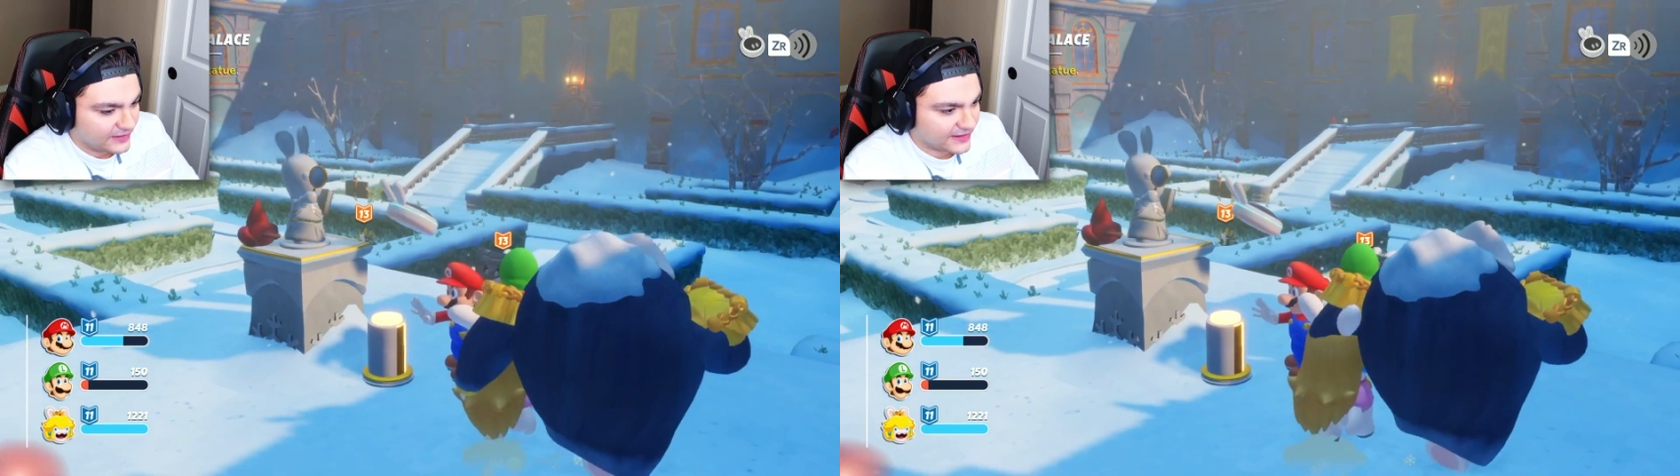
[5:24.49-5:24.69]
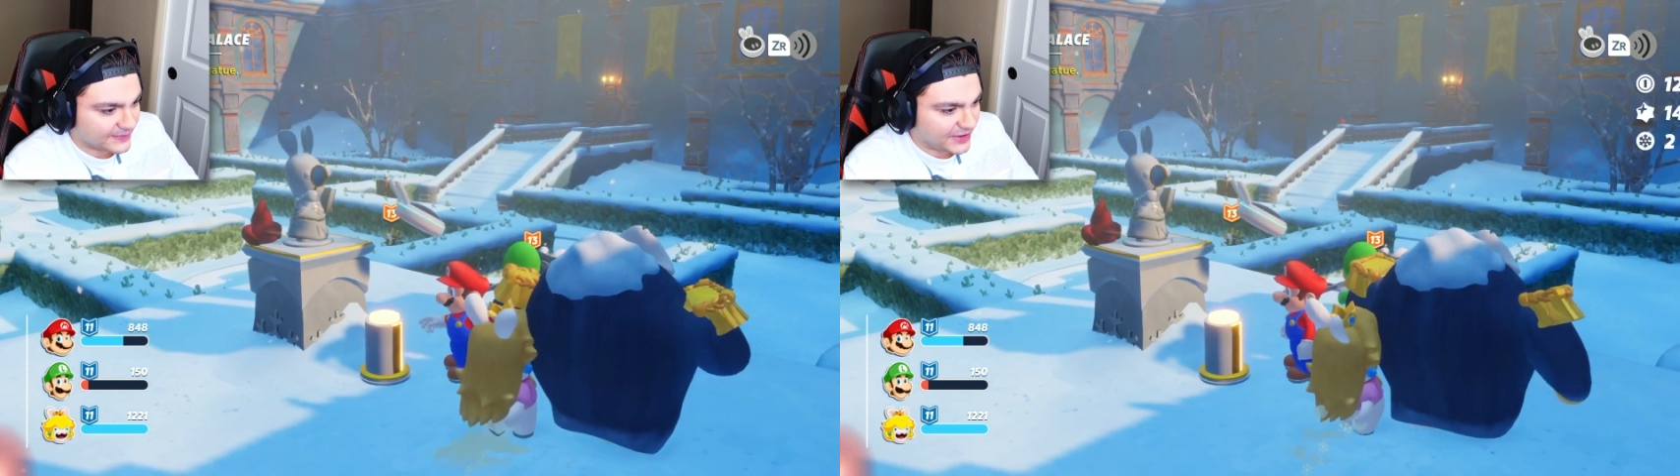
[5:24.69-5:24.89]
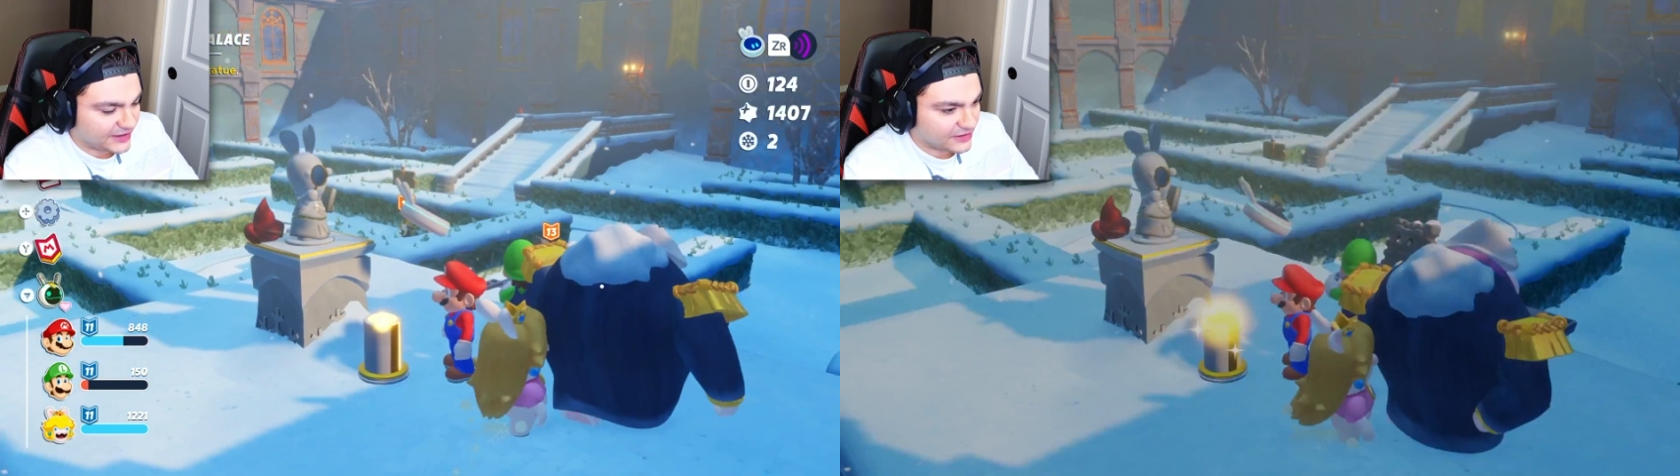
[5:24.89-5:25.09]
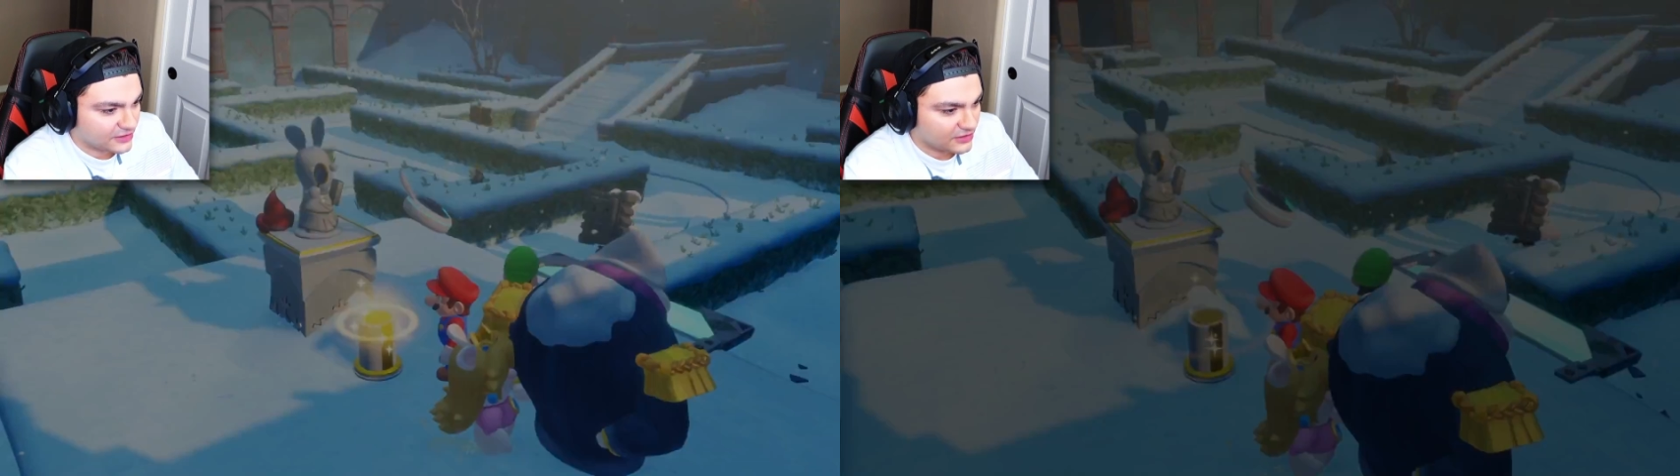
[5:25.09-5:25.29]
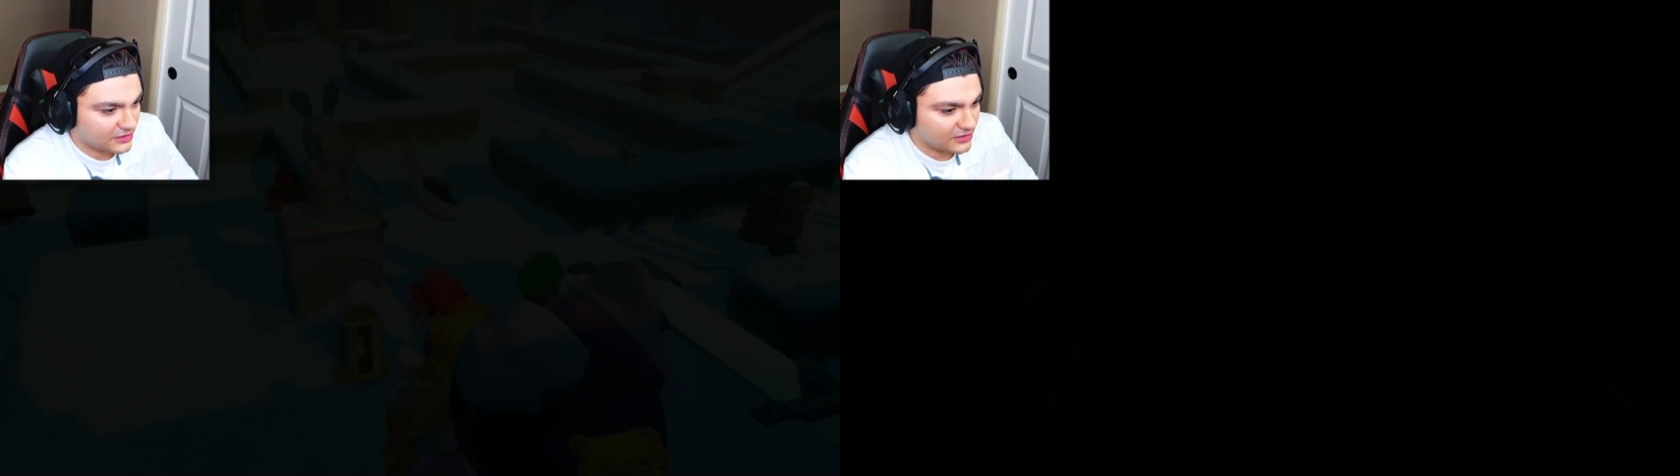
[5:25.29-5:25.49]
Hit the button.
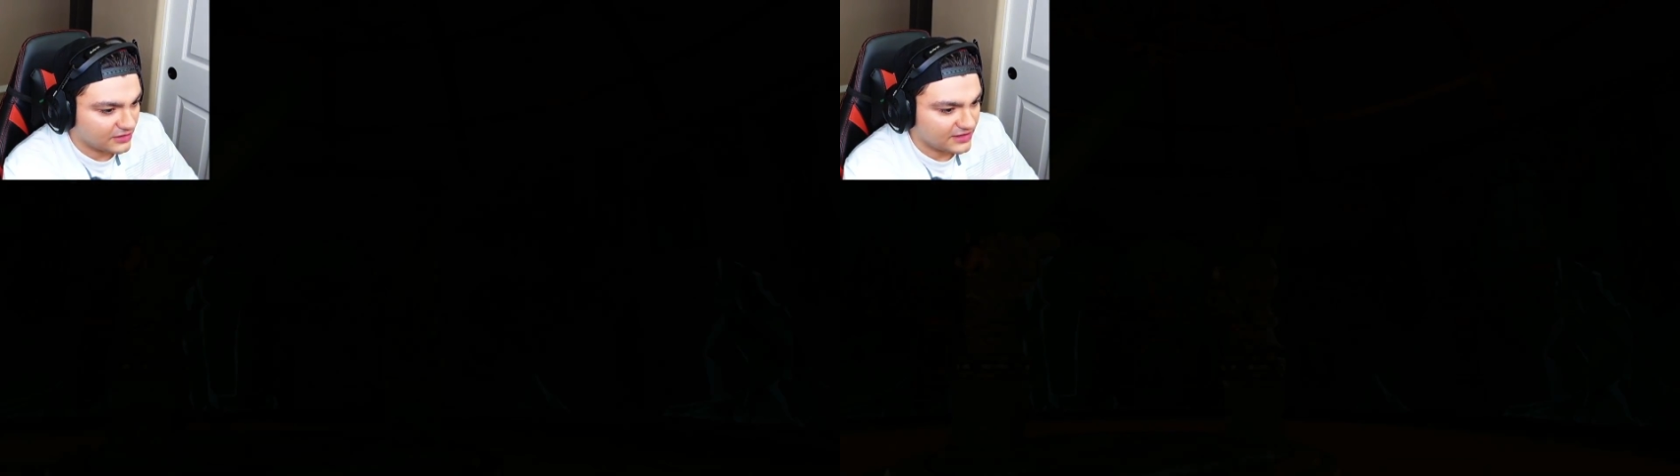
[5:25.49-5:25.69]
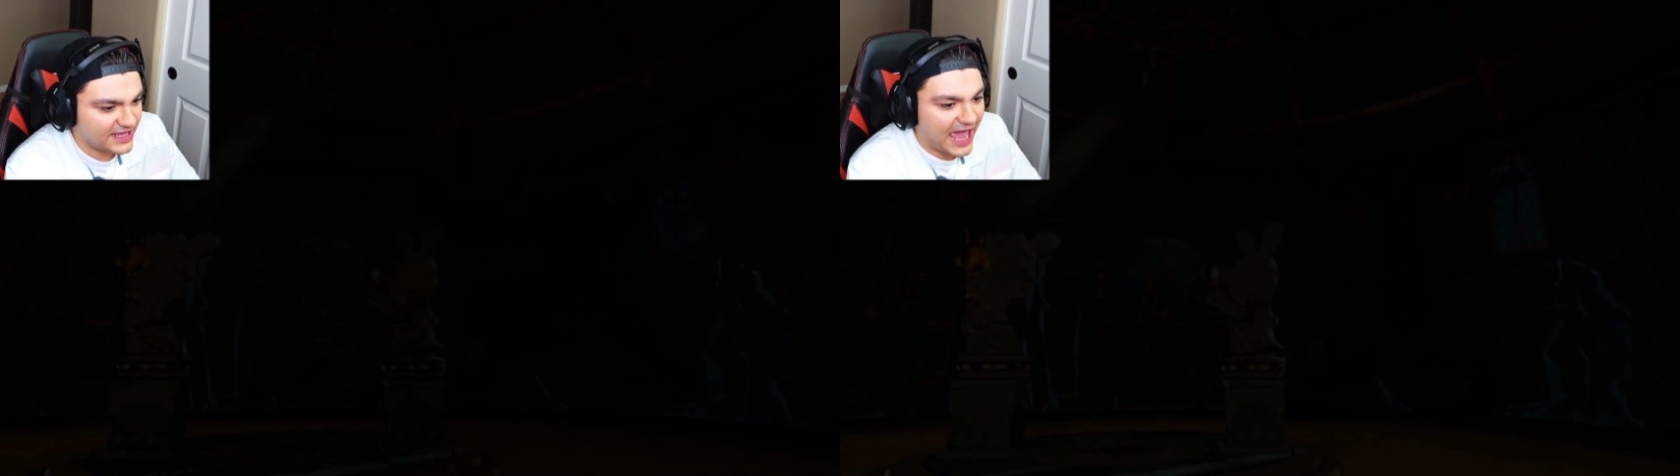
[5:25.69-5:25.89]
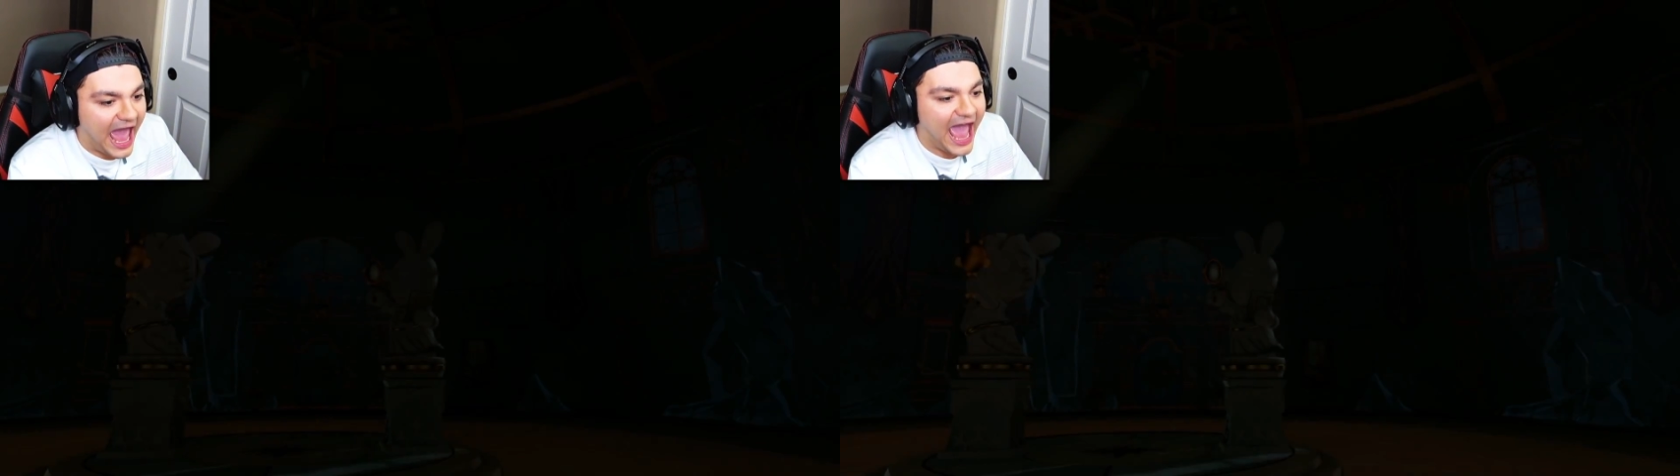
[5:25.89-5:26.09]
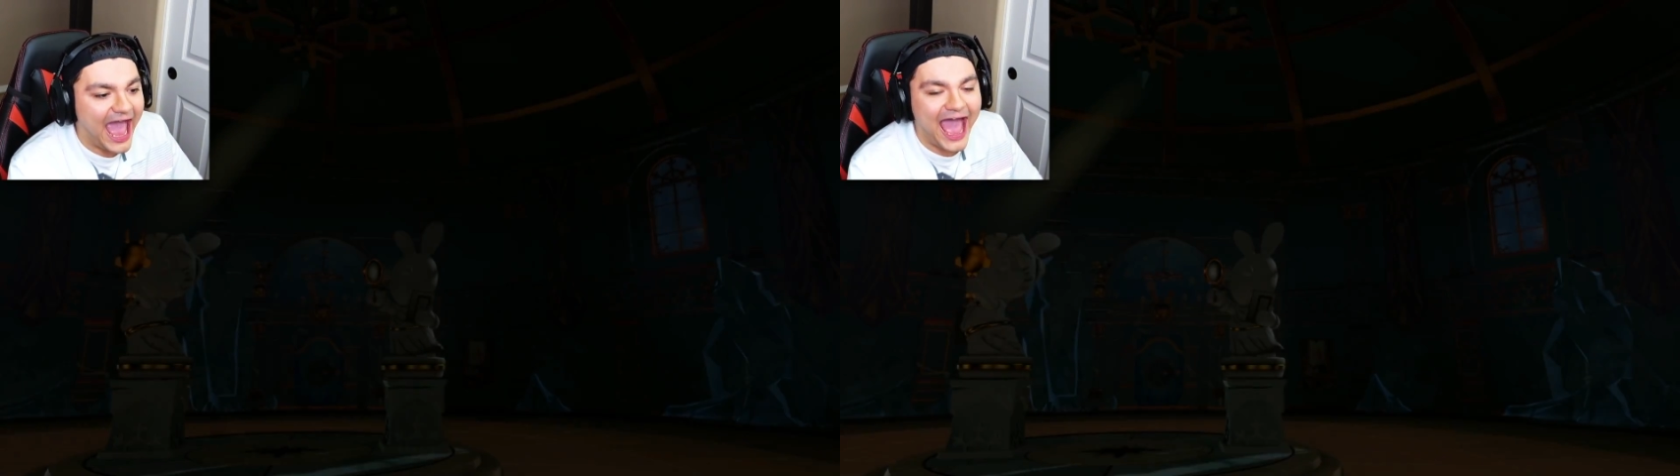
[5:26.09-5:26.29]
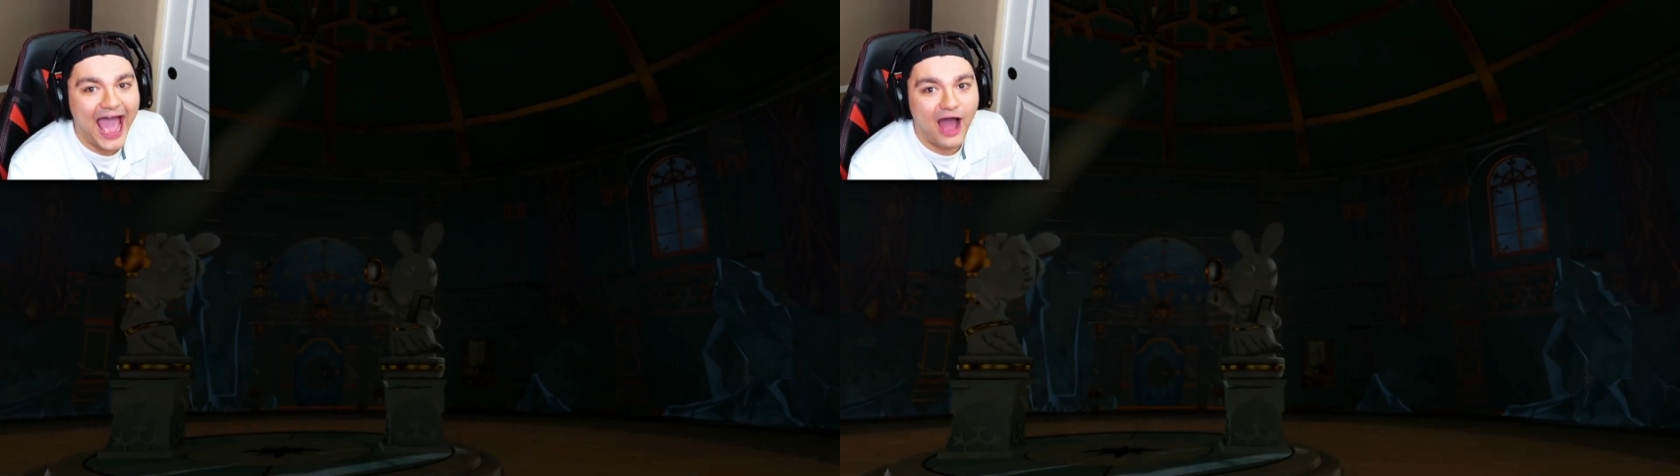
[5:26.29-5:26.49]

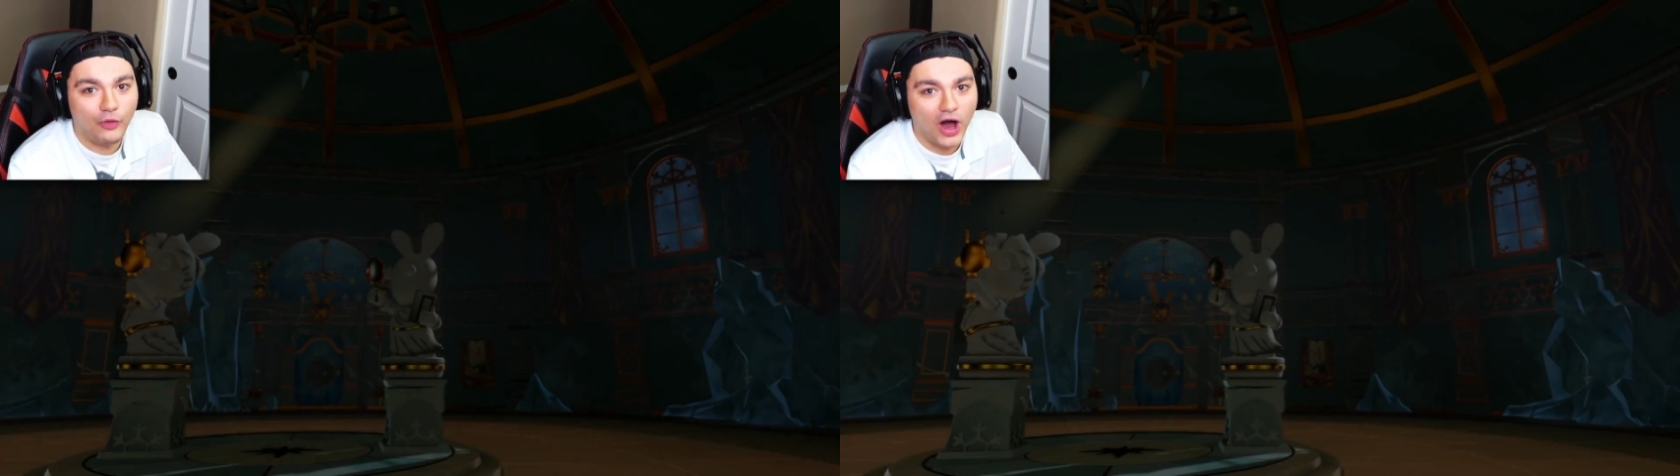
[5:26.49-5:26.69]
Yeah!